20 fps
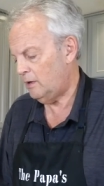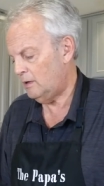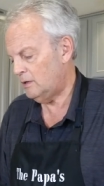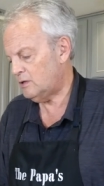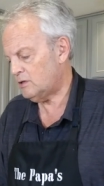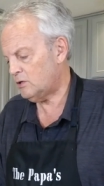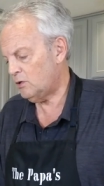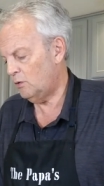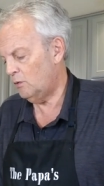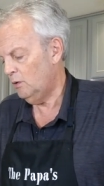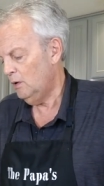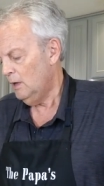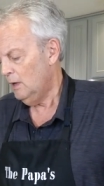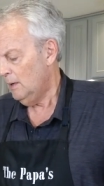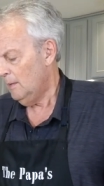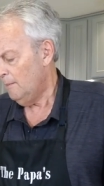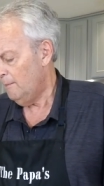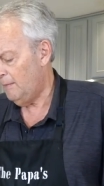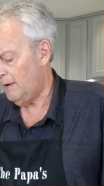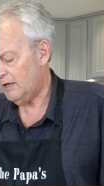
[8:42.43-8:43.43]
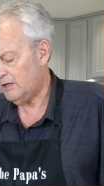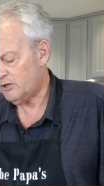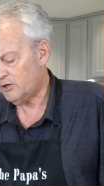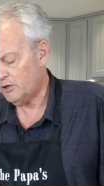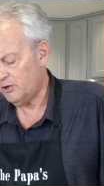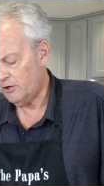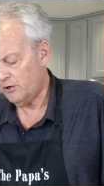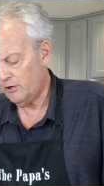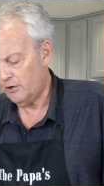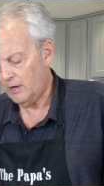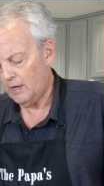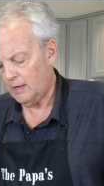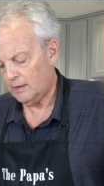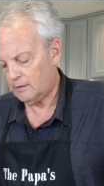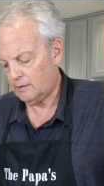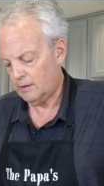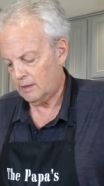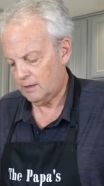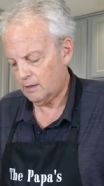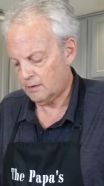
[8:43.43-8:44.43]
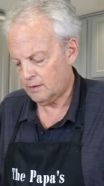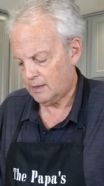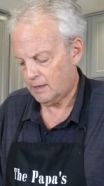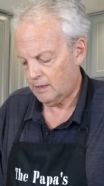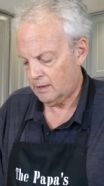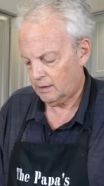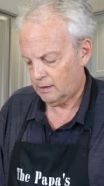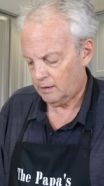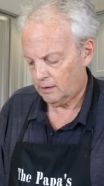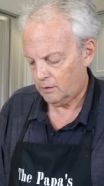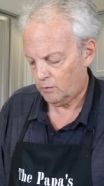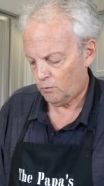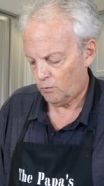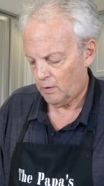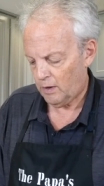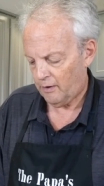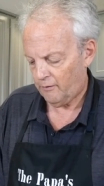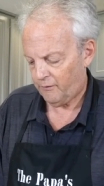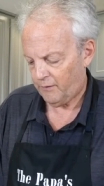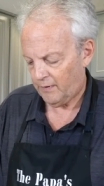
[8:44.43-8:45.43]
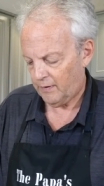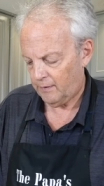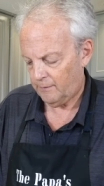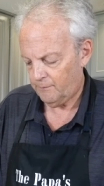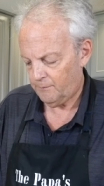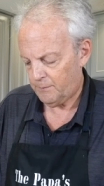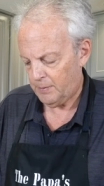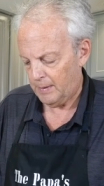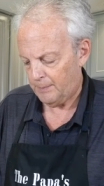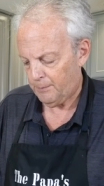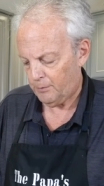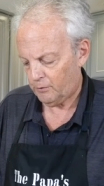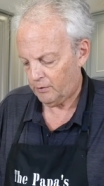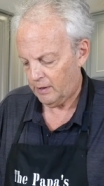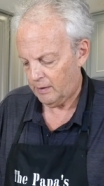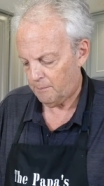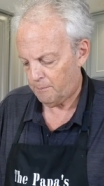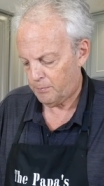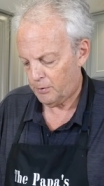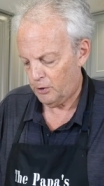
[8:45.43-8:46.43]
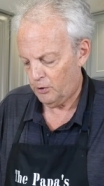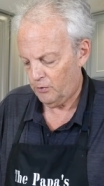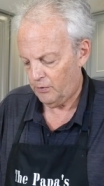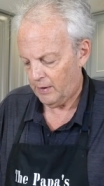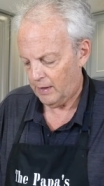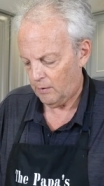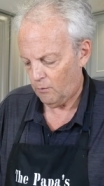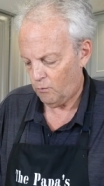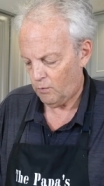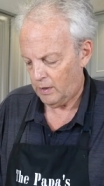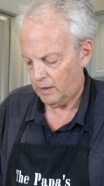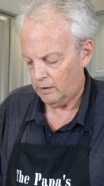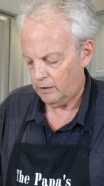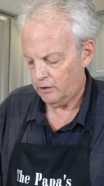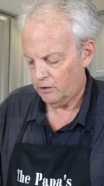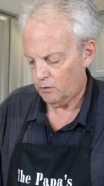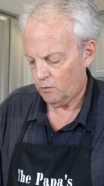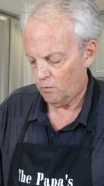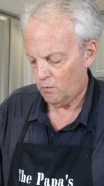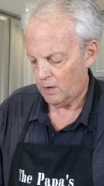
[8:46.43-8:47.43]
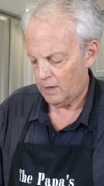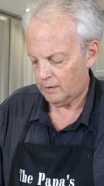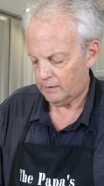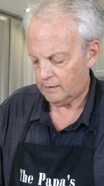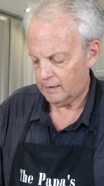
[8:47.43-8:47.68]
And so make sure you're not getting a little rough. Uh, people get burned that way and you don't want